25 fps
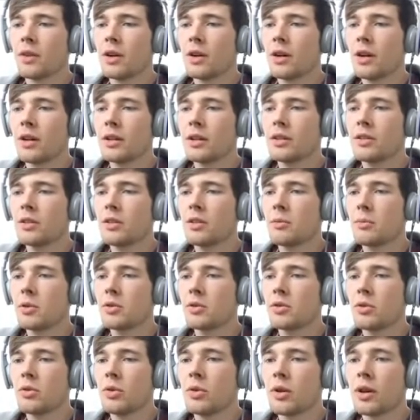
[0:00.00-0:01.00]
Ah, oh, this is the
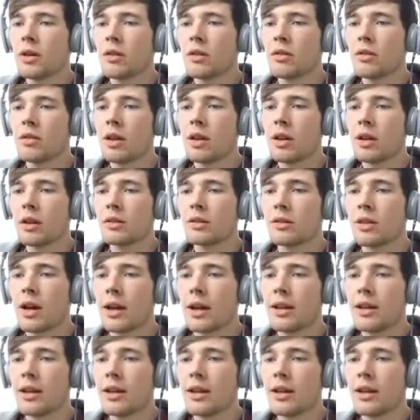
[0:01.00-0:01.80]
most annoying thing, is that